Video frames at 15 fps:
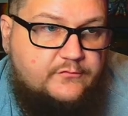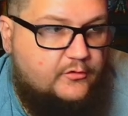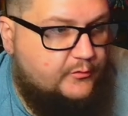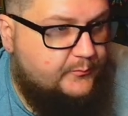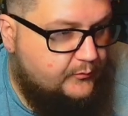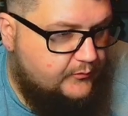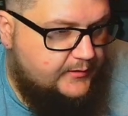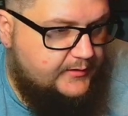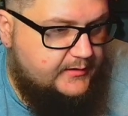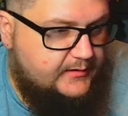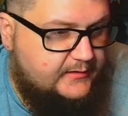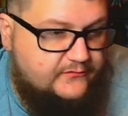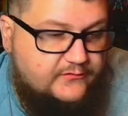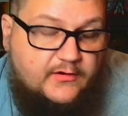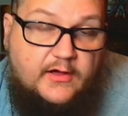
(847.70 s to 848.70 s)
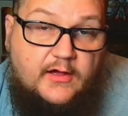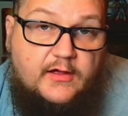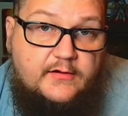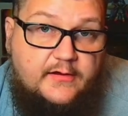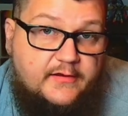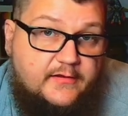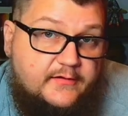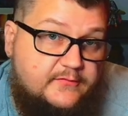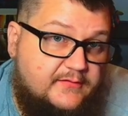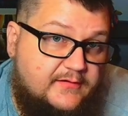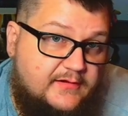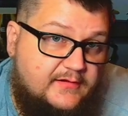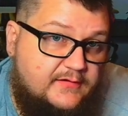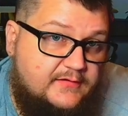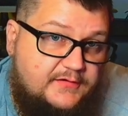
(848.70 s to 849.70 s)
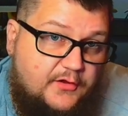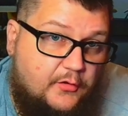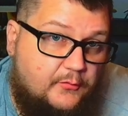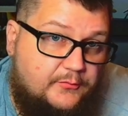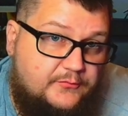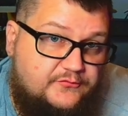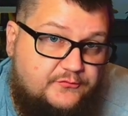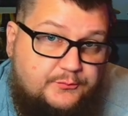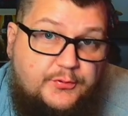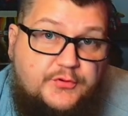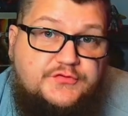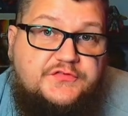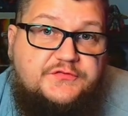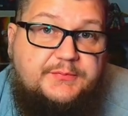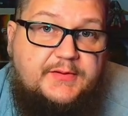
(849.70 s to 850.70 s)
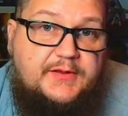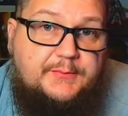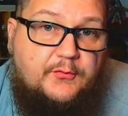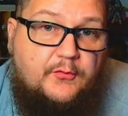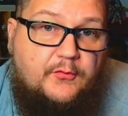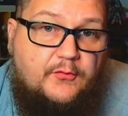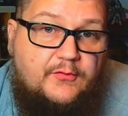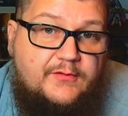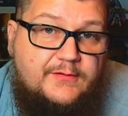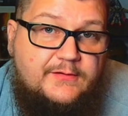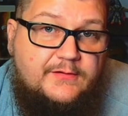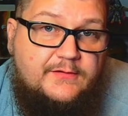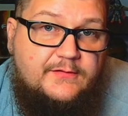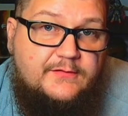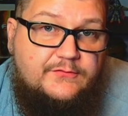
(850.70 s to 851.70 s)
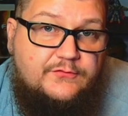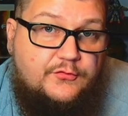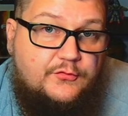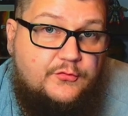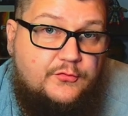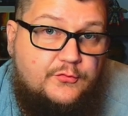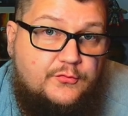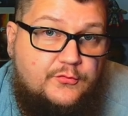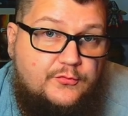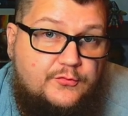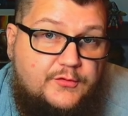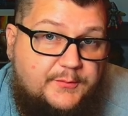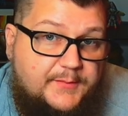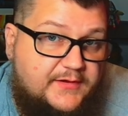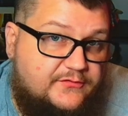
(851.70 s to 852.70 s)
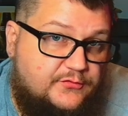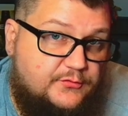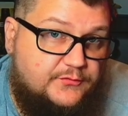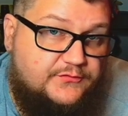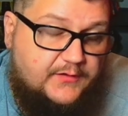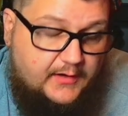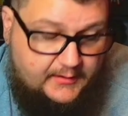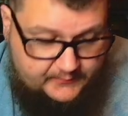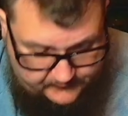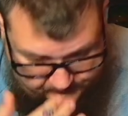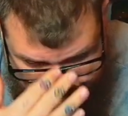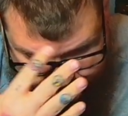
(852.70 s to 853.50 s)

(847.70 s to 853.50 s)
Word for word: Turtle Boy gets on and, you know, pushes people to commit suicide.